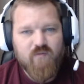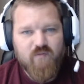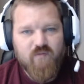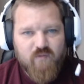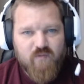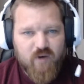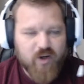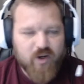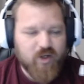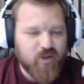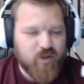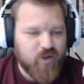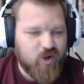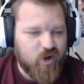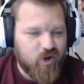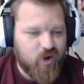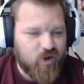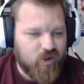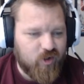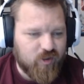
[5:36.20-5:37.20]
funnel
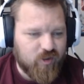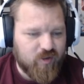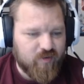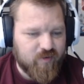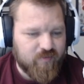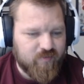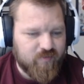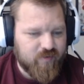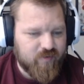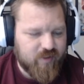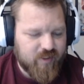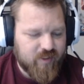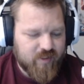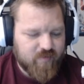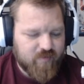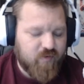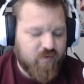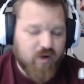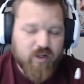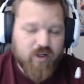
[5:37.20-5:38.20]
all of
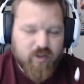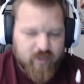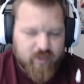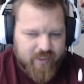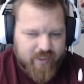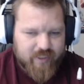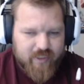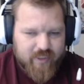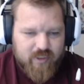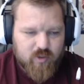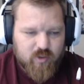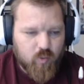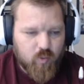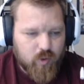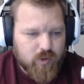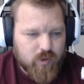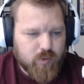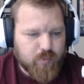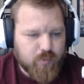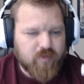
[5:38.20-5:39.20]
funnel it into
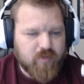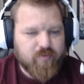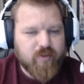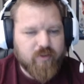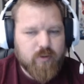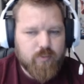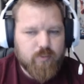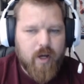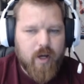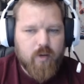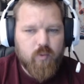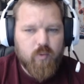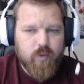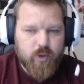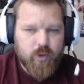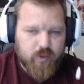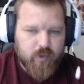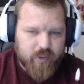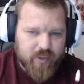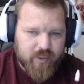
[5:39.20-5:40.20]
one specific spot where
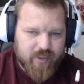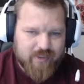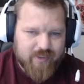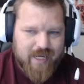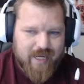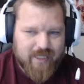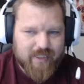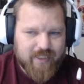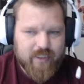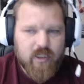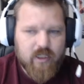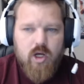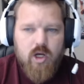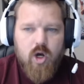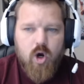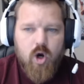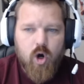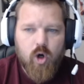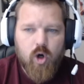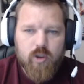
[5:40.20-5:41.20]
you can attack it
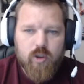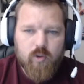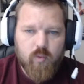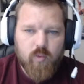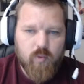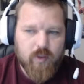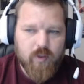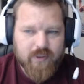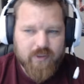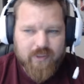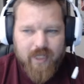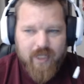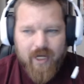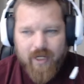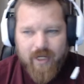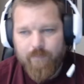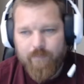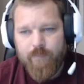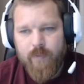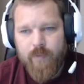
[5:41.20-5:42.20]
all at one
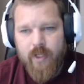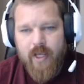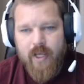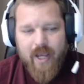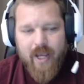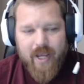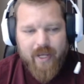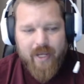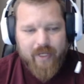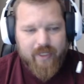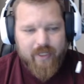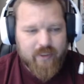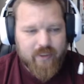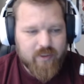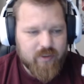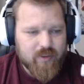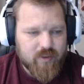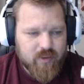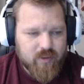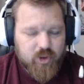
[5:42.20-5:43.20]
time
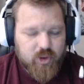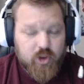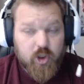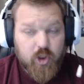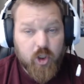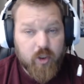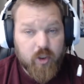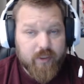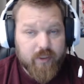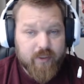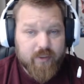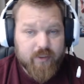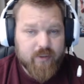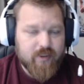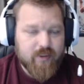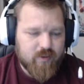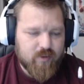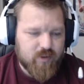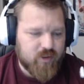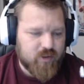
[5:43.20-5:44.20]
and chunk it,
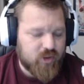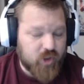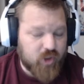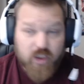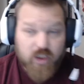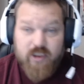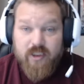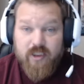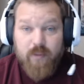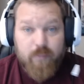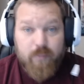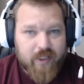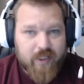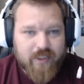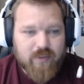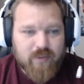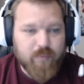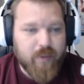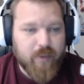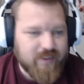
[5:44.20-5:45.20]
chunk D P
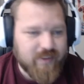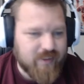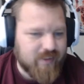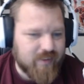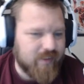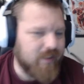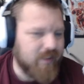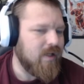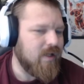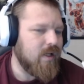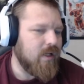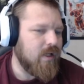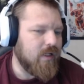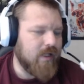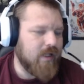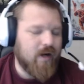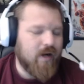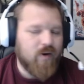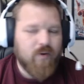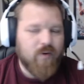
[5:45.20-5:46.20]
S basically.
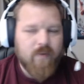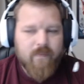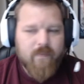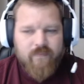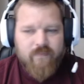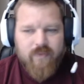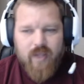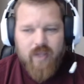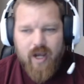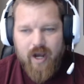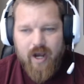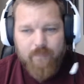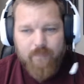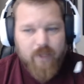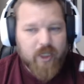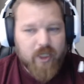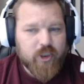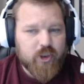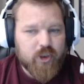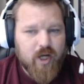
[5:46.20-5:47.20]
Now, I'm
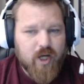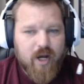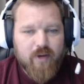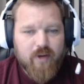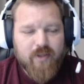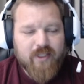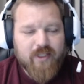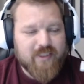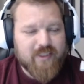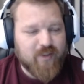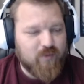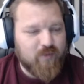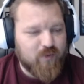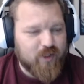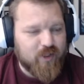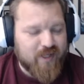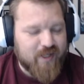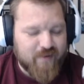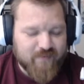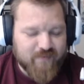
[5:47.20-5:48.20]
not sure how that's going to
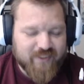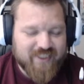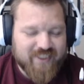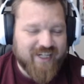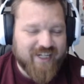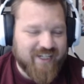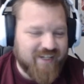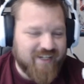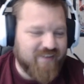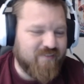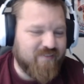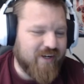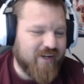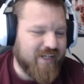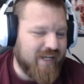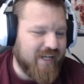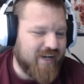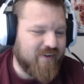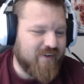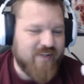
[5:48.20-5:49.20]
work. I'm excited to
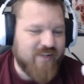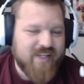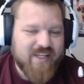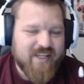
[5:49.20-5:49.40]
find out.